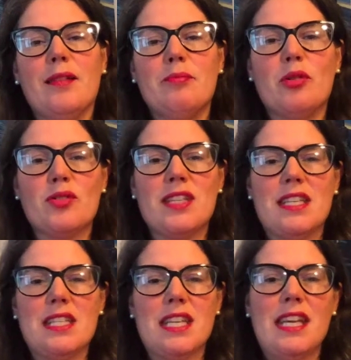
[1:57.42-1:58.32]
body
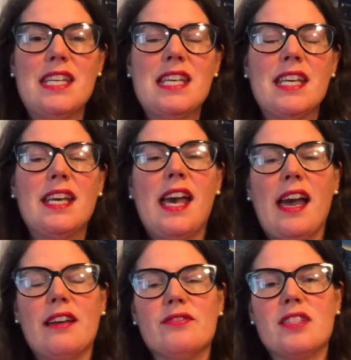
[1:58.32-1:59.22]
indeed,
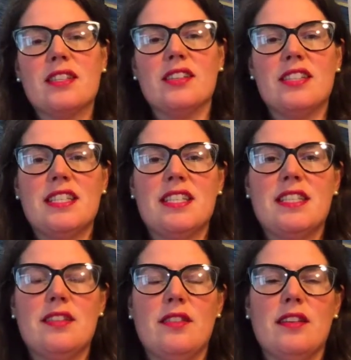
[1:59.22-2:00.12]
have decided
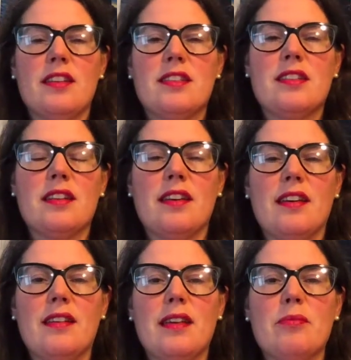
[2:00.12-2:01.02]
that
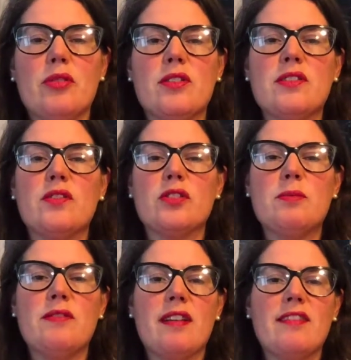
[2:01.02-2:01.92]
employers have got to be
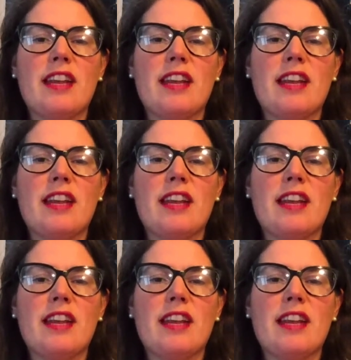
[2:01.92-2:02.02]
very, very